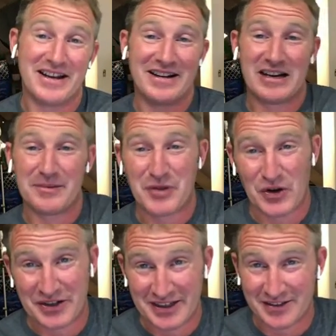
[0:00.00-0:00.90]
it ended up
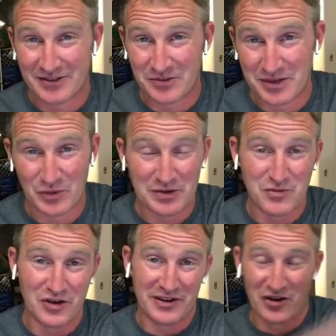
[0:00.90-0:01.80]
turning into me
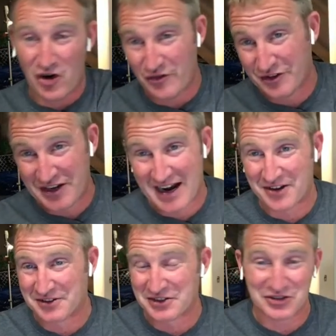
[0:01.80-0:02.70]
removing all the
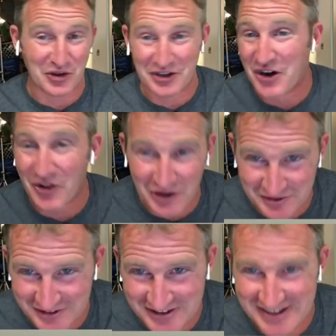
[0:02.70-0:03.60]
tile and just starting all
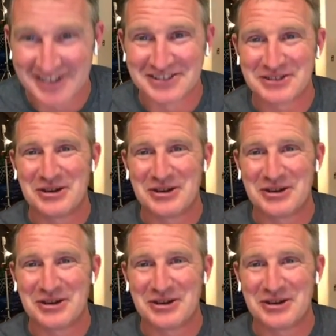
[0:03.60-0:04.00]
over again.